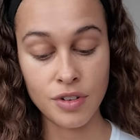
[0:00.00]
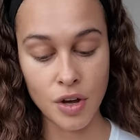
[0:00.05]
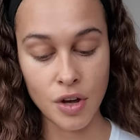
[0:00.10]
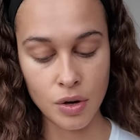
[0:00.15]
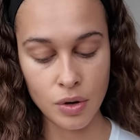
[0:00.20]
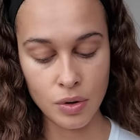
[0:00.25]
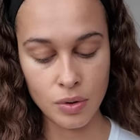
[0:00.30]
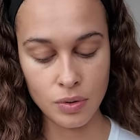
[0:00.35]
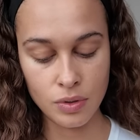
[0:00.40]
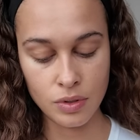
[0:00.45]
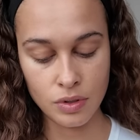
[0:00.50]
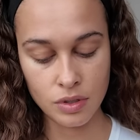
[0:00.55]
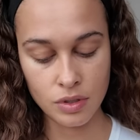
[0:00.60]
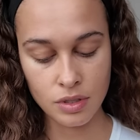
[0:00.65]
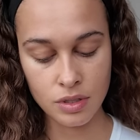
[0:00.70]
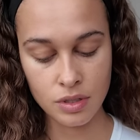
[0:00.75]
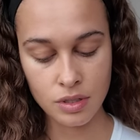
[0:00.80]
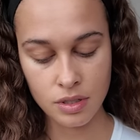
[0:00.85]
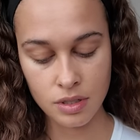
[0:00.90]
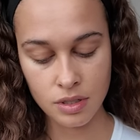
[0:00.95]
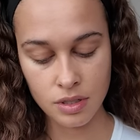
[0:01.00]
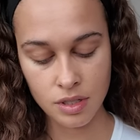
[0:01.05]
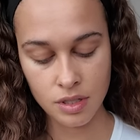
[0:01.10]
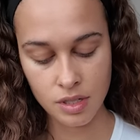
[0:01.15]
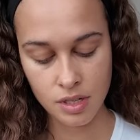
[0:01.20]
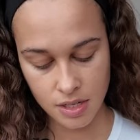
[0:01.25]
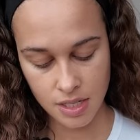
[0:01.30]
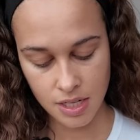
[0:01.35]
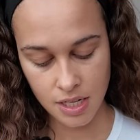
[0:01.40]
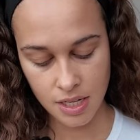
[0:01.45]
phones,
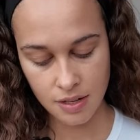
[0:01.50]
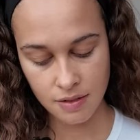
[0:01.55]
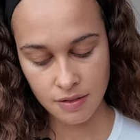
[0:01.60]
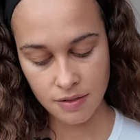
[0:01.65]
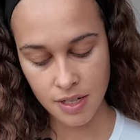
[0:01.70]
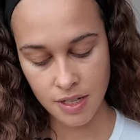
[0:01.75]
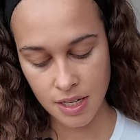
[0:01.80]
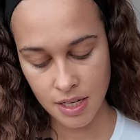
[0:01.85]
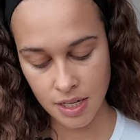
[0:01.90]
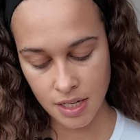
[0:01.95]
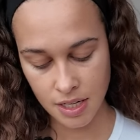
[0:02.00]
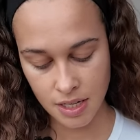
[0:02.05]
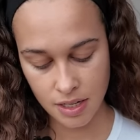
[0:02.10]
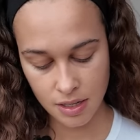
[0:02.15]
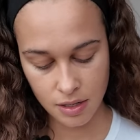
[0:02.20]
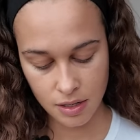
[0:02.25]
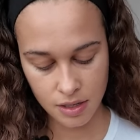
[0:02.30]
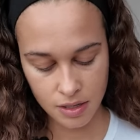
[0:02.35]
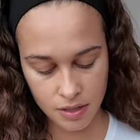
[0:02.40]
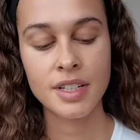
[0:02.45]
TV.